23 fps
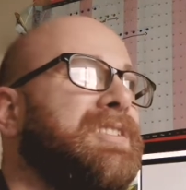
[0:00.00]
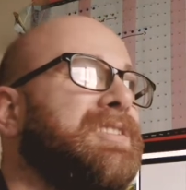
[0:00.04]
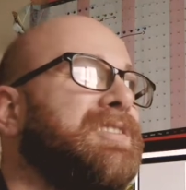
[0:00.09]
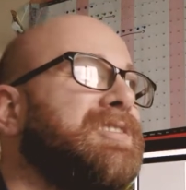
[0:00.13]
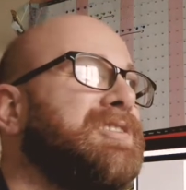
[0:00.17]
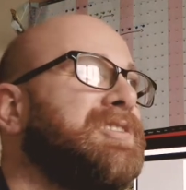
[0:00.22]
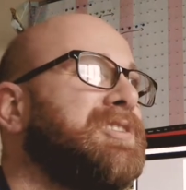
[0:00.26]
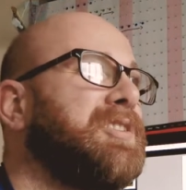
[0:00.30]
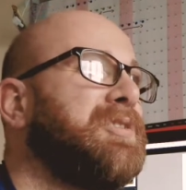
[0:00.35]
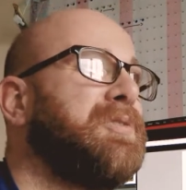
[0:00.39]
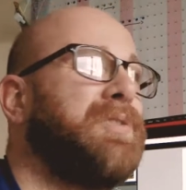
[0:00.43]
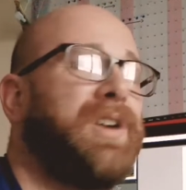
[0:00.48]

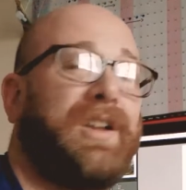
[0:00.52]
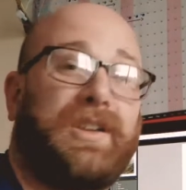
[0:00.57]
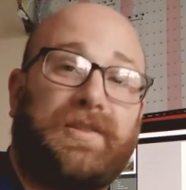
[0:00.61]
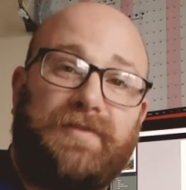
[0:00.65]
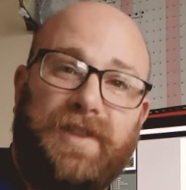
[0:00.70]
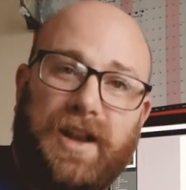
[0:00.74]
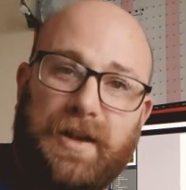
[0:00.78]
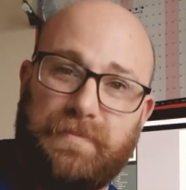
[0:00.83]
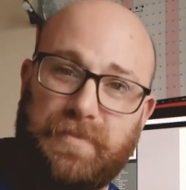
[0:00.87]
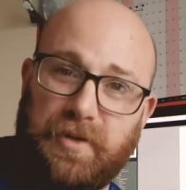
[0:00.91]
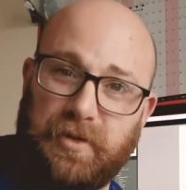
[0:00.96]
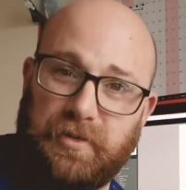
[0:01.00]
So I
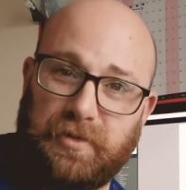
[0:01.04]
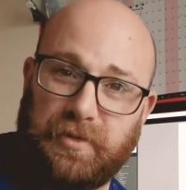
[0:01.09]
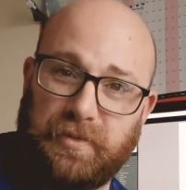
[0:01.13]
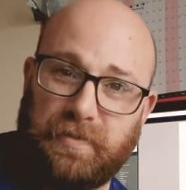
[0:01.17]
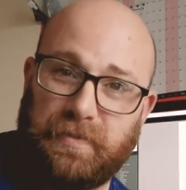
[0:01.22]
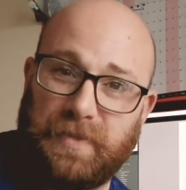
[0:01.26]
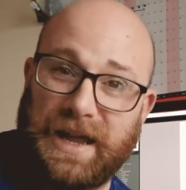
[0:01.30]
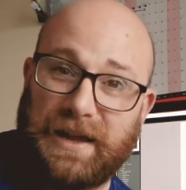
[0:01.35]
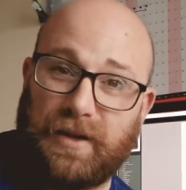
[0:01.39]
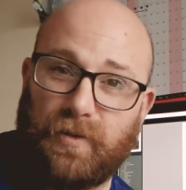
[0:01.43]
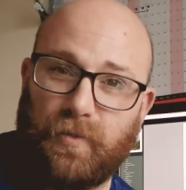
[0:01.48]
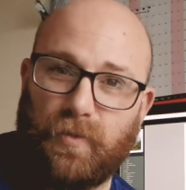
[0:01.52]
developed both
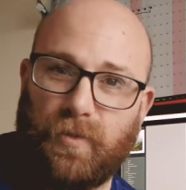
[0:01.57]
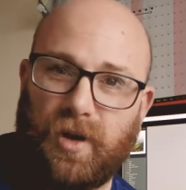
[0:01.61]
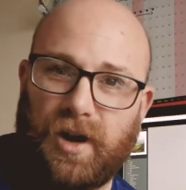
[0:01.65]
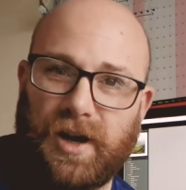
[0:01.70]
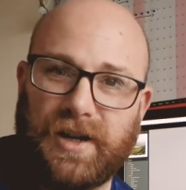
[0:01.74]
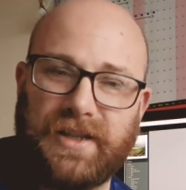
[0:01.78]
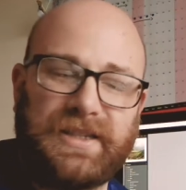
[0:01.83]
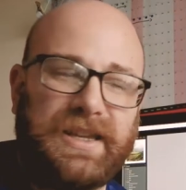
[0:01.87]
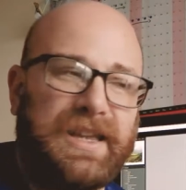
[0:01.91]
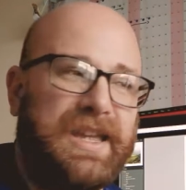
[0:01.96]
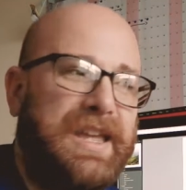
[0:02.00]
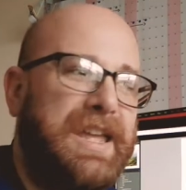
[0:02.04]
black and
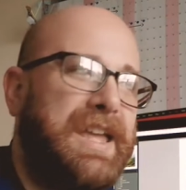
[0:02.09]
white